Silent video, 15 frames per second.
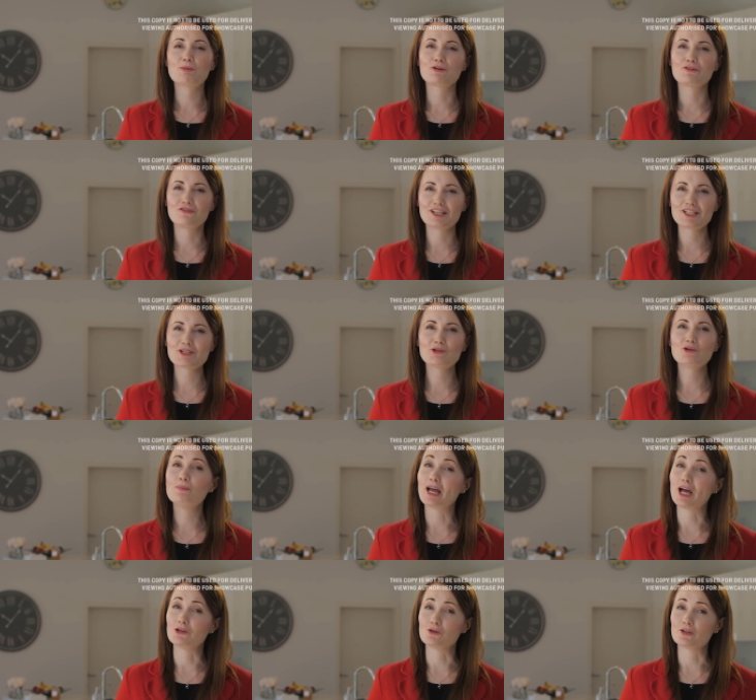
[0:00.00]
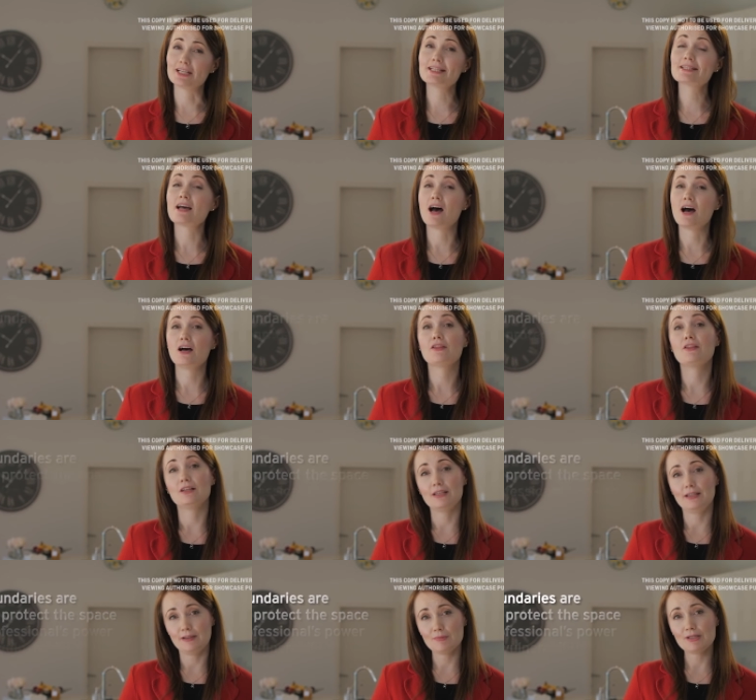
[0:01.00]
Professional boundaries are the
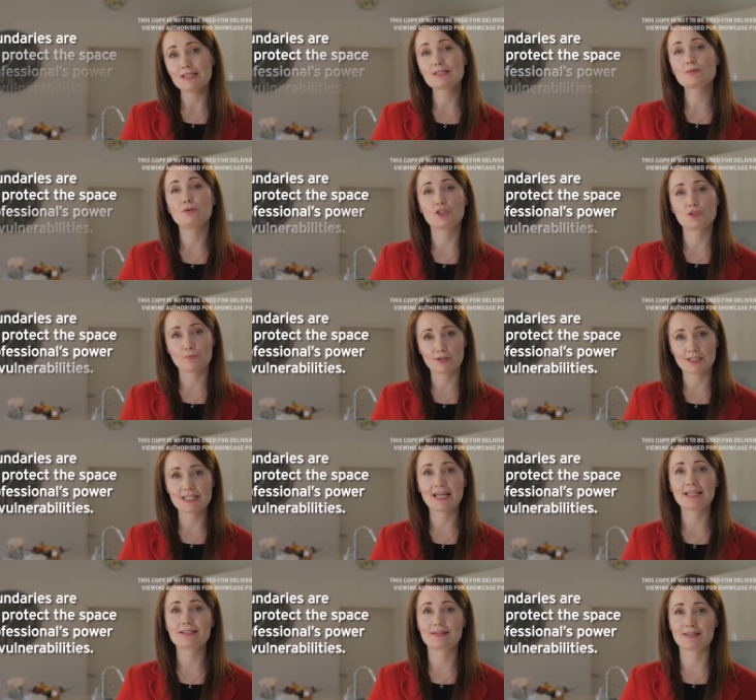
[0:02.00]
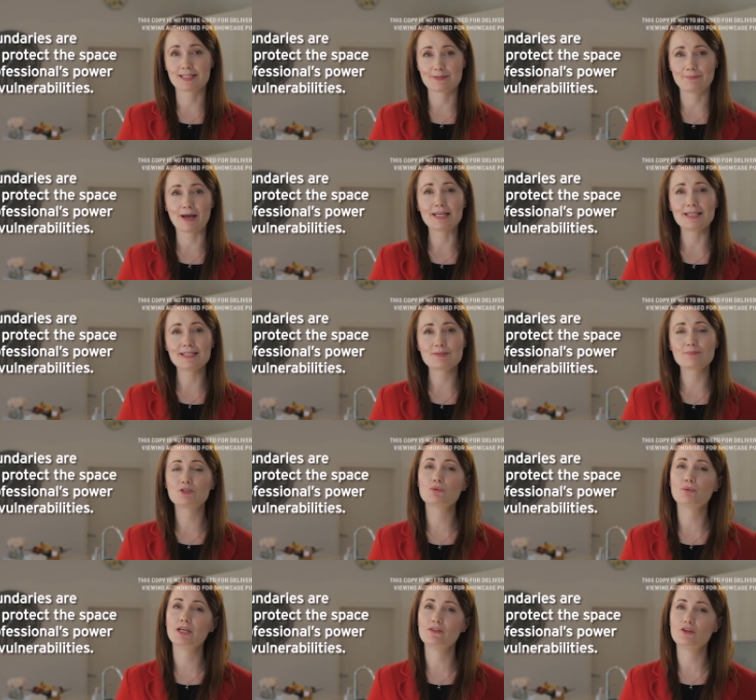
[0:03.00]
limits which protect the space
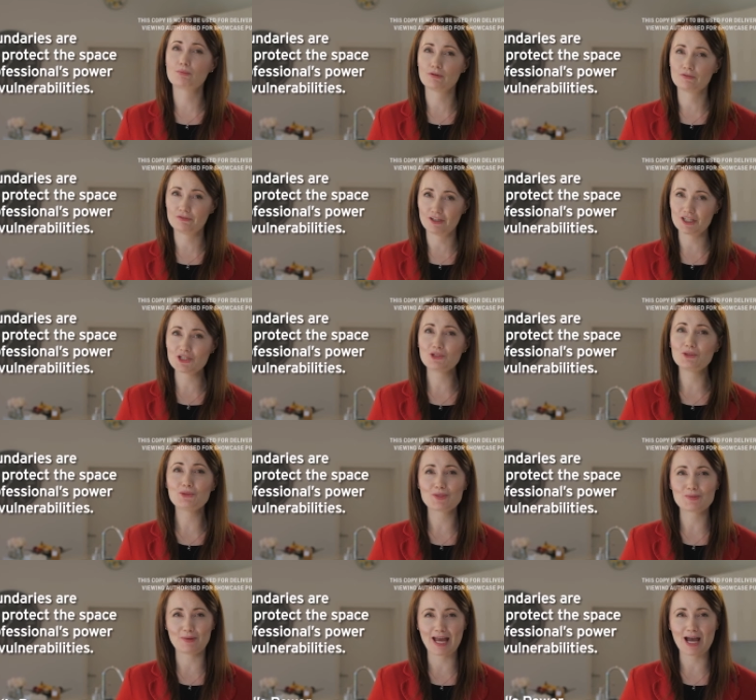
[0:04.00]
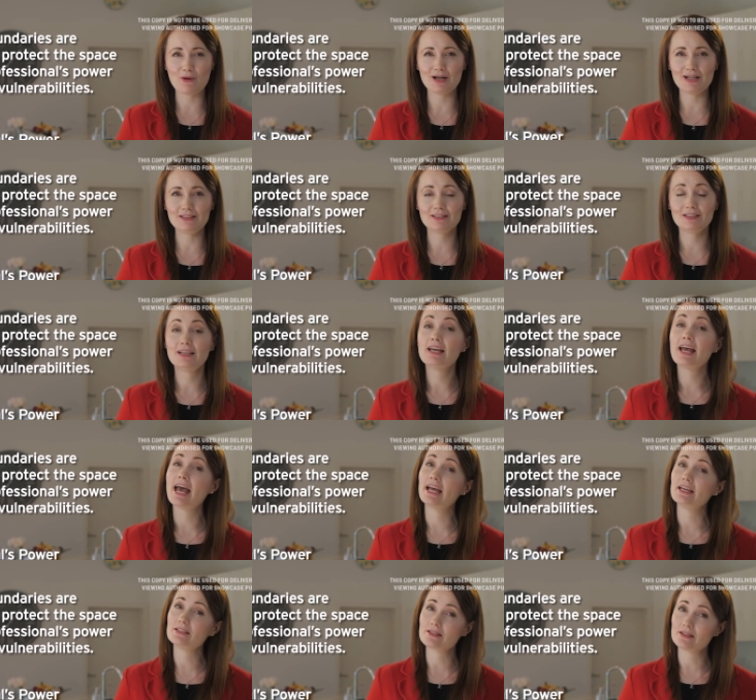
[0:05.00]
between the professional's power
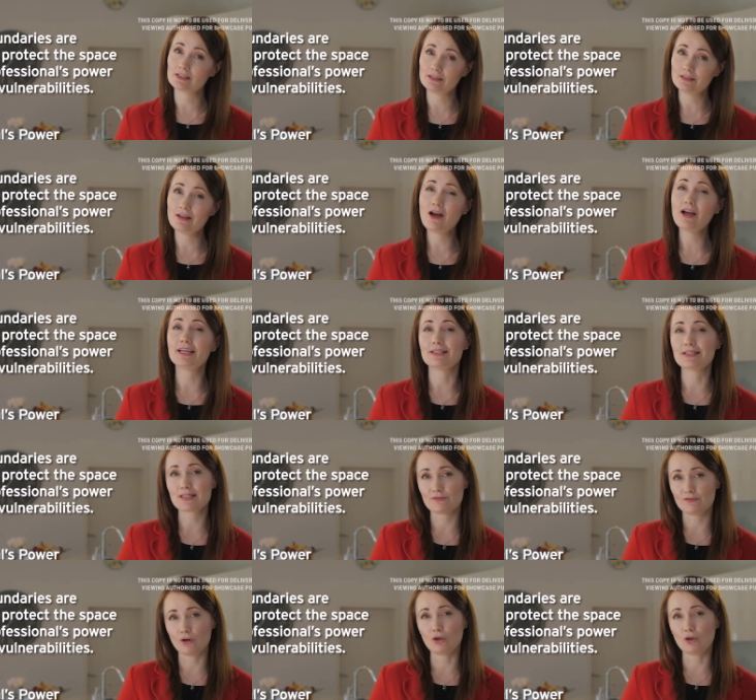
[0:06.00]
and the client's